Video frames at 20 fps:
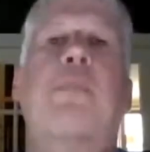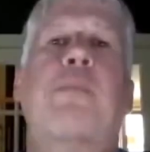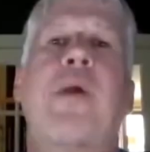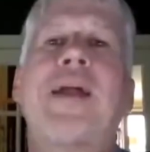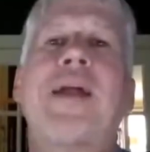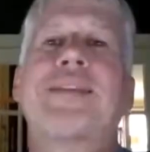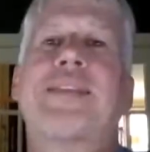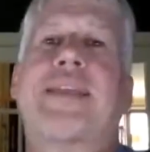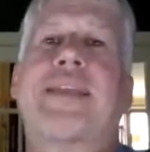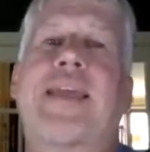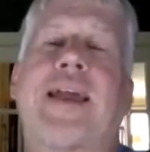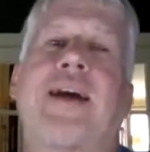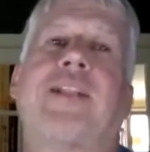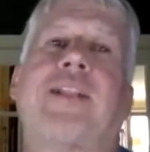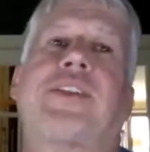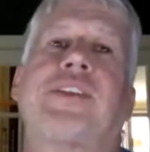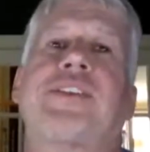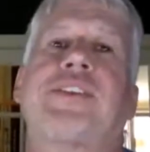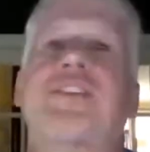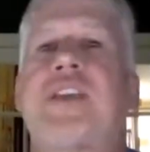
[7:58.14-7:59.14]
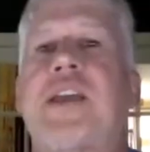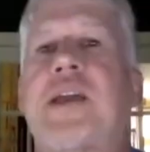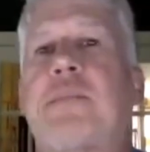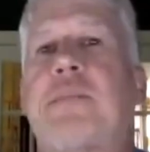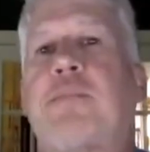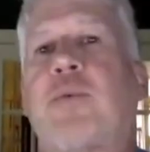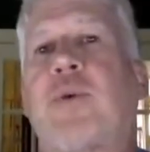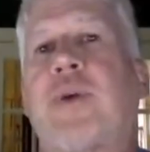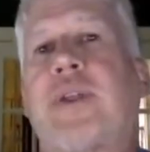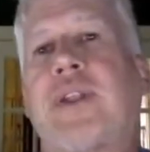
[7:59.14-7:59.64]
a practicality
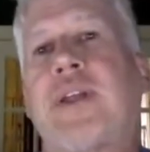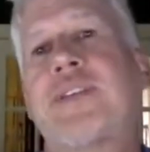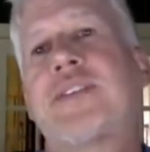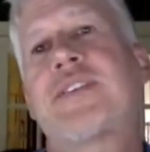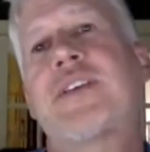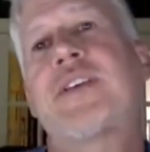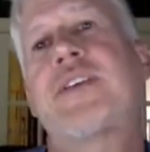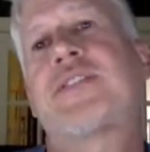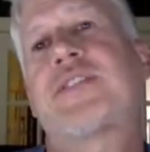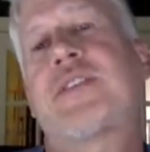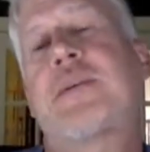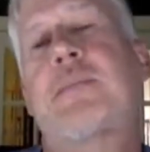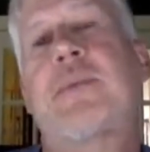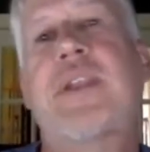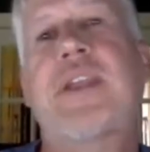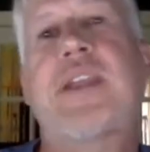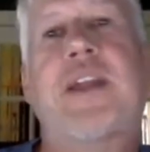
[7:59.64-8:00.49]
standpoint, let's say somebody